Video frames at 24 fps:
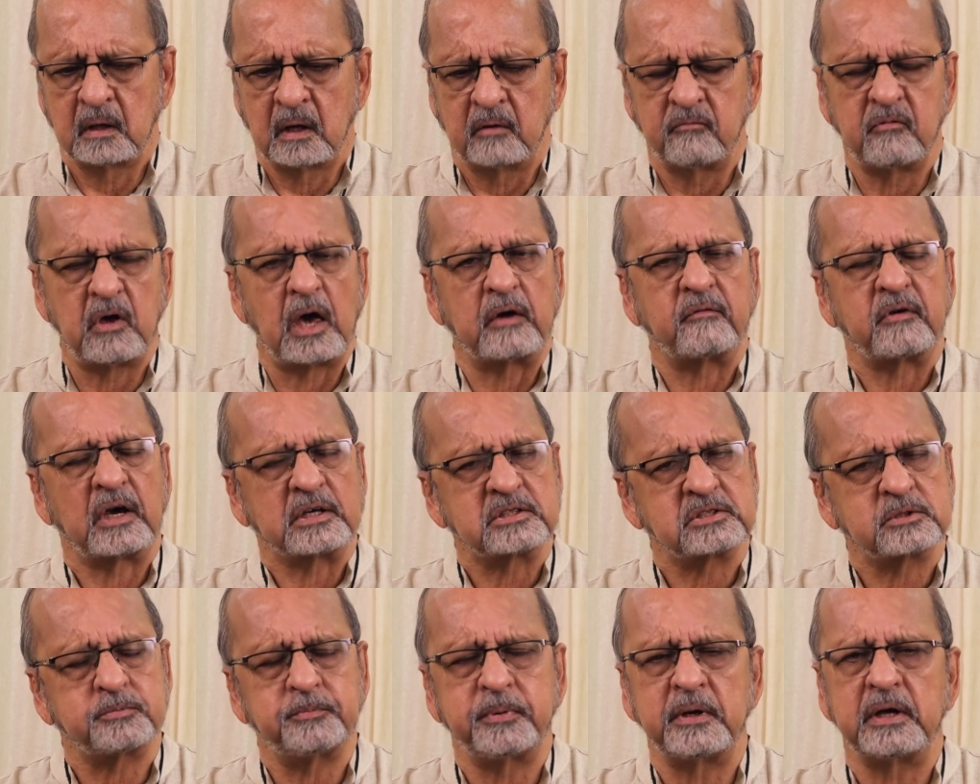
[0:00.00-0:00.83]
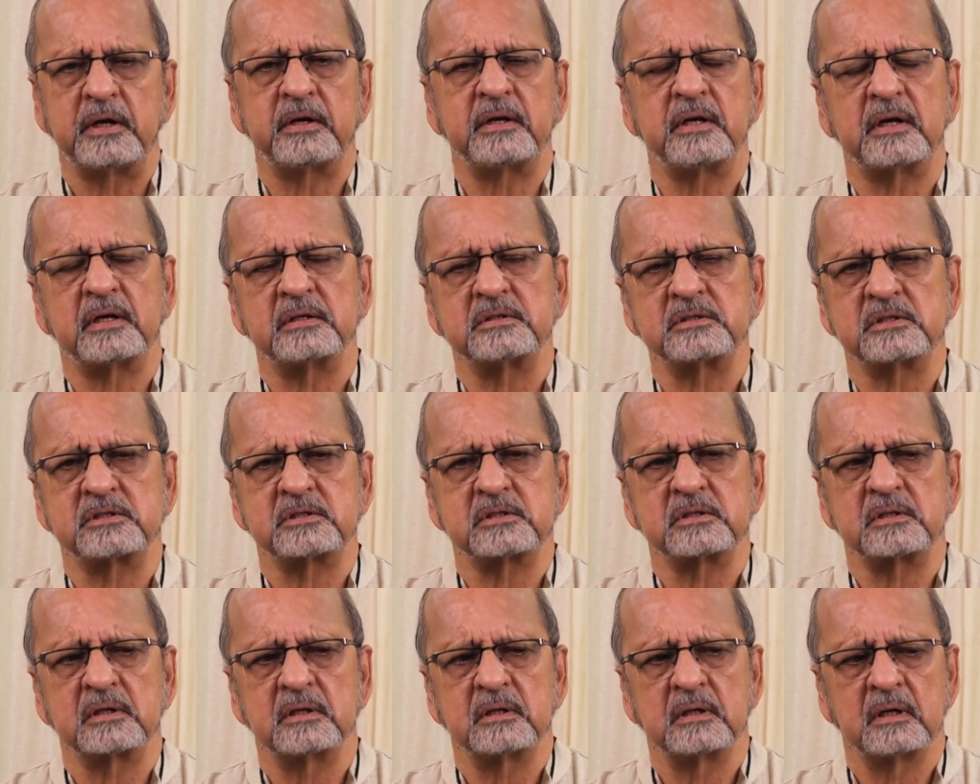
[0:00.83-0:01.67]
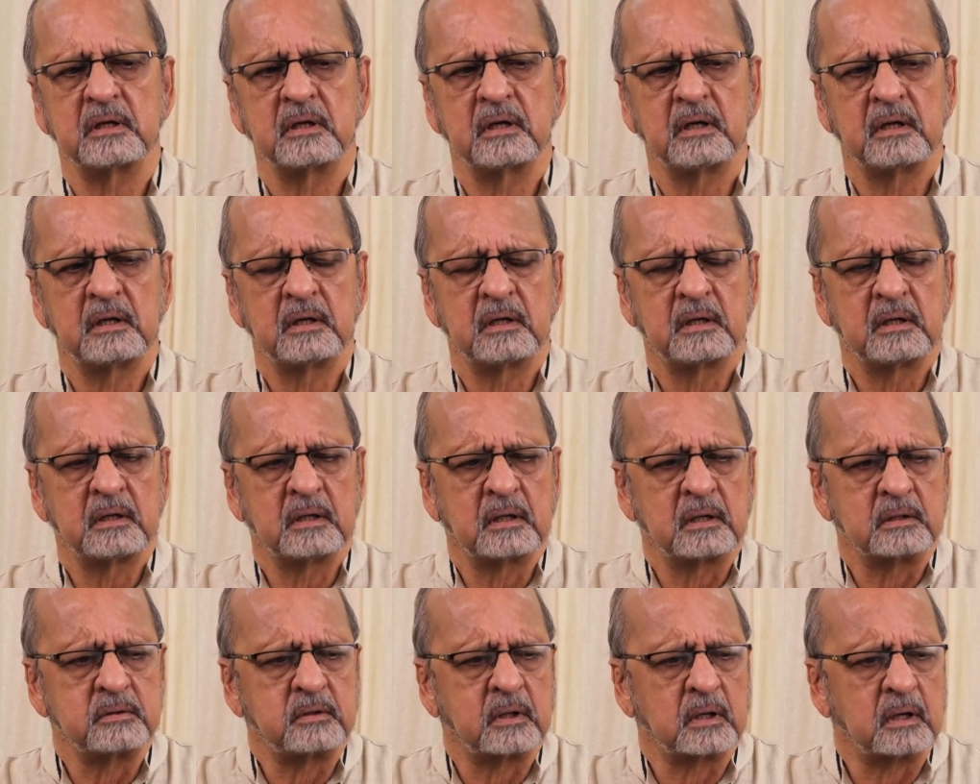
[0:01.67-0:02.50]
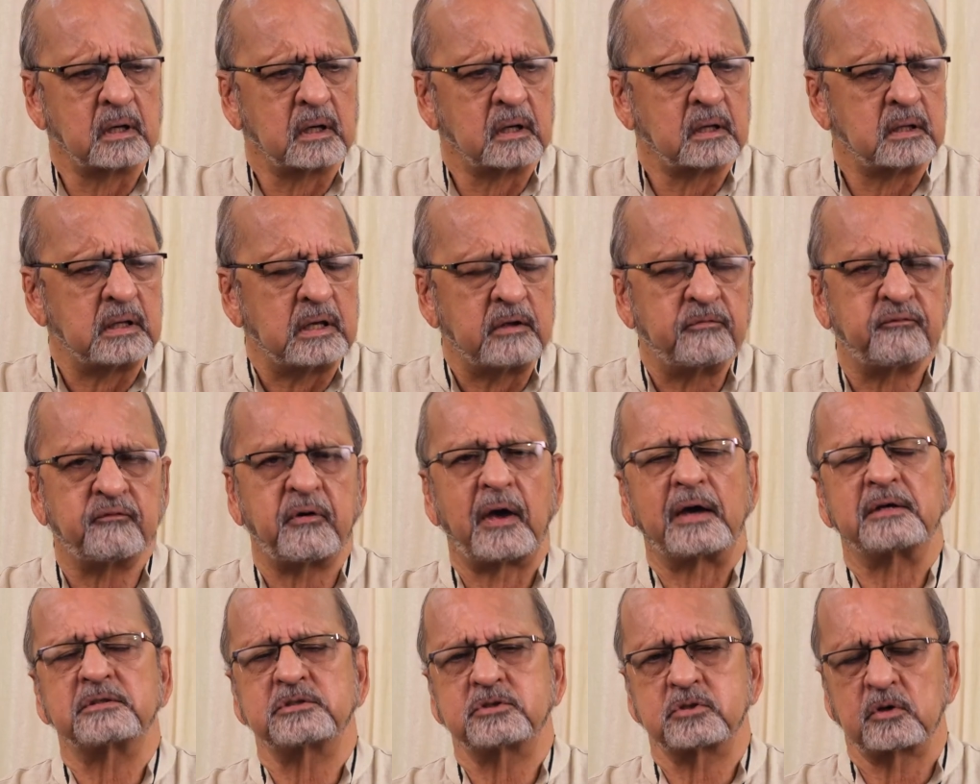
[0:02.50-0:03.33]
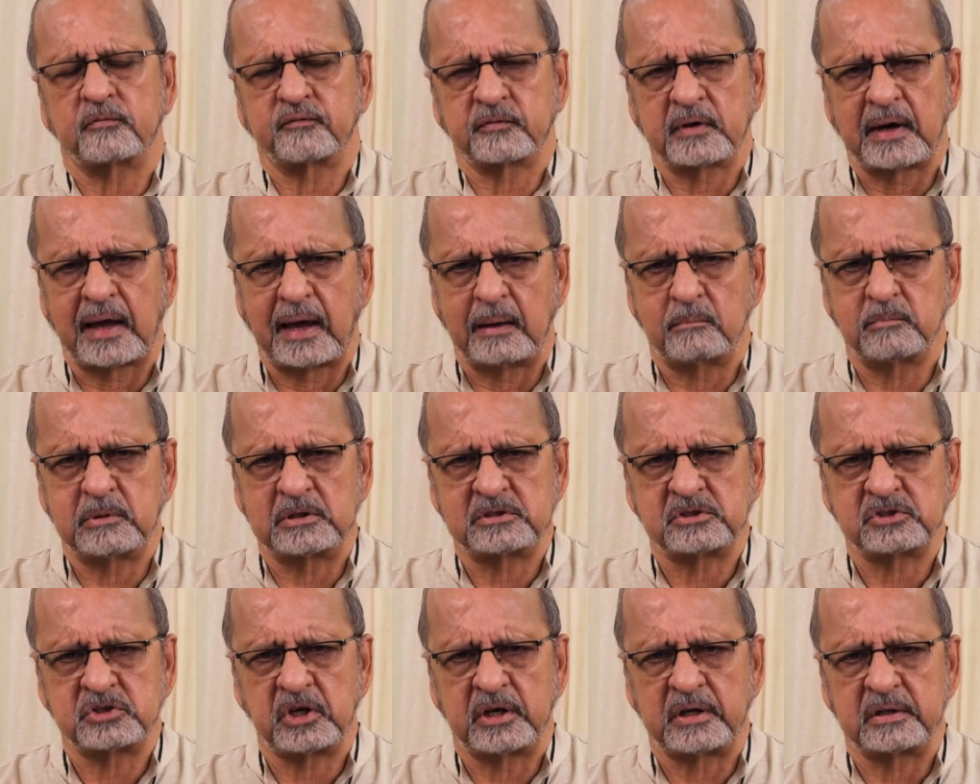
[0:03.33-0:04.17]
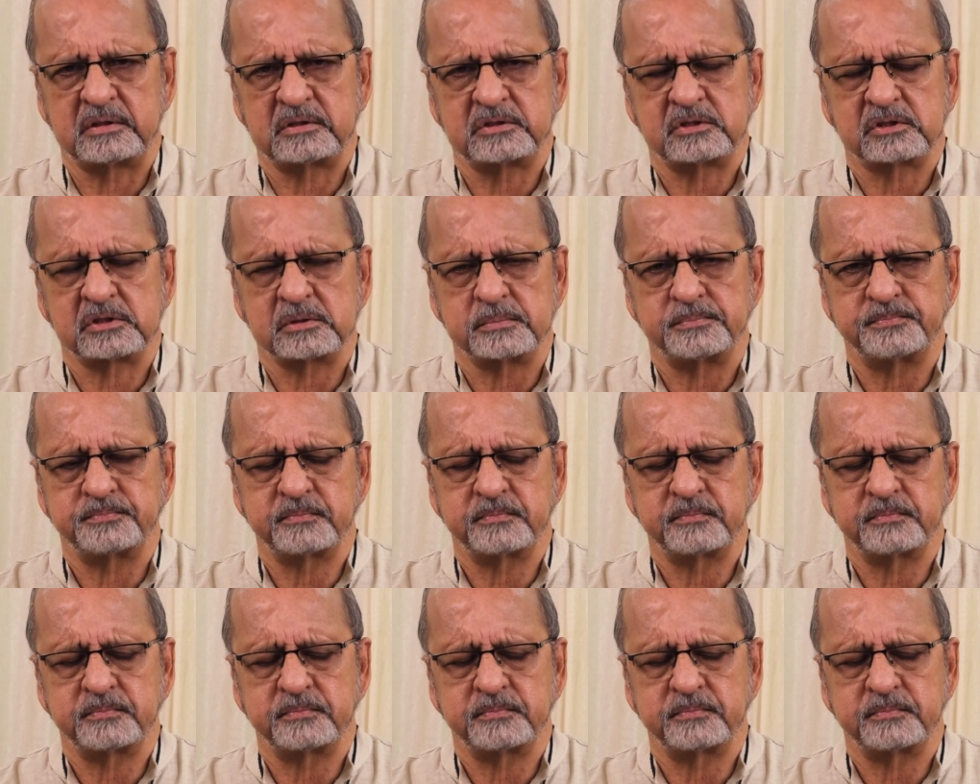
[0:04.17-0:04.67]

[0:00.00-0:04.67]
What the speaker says: We have experienced the effects of climate change.